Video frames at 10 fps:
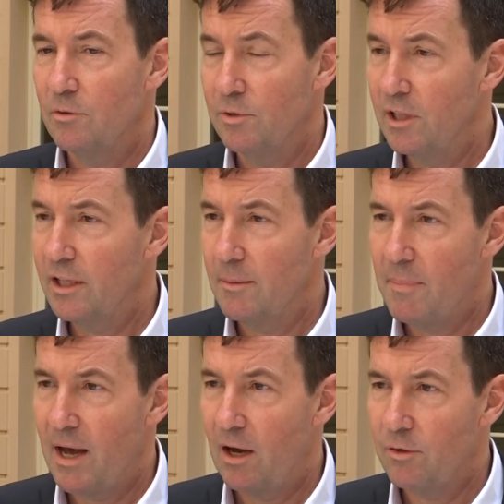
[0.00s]
really
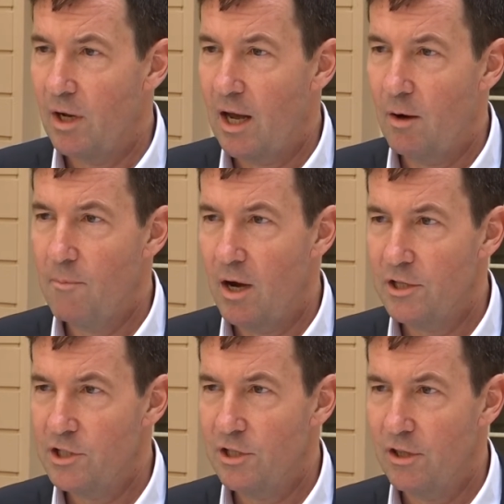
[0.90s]
about how
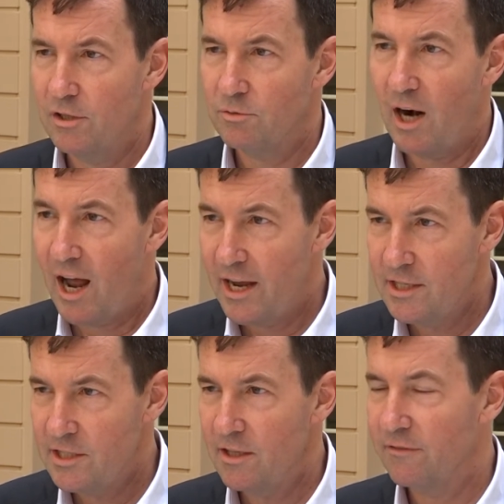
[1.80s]
much the
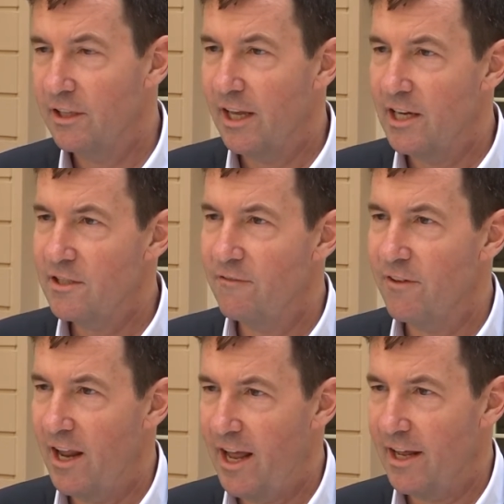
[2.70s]
rise of litigation
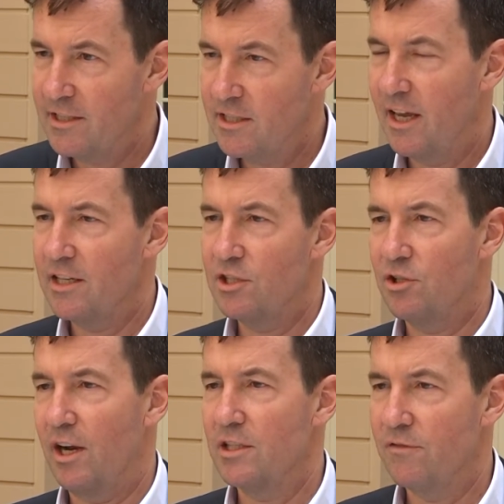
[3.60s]
finance has
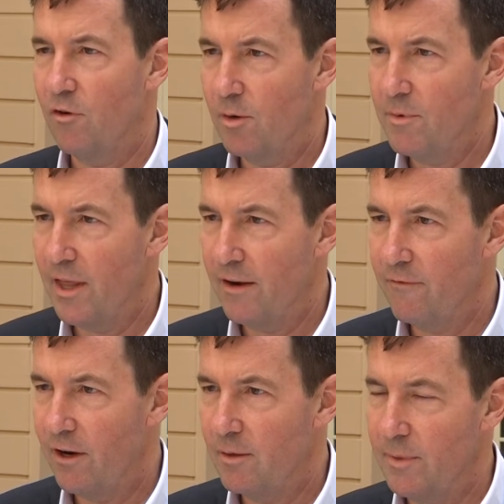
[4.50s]
transformed that
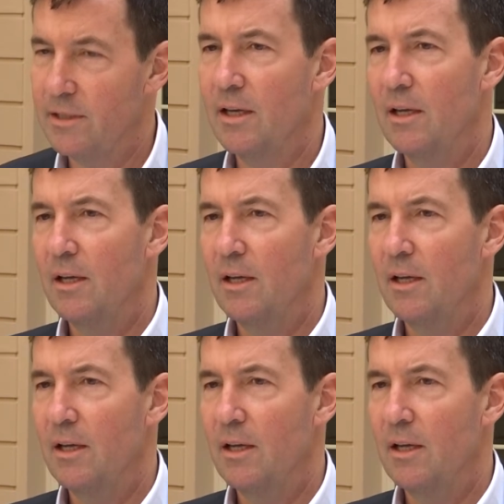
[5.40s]
environment.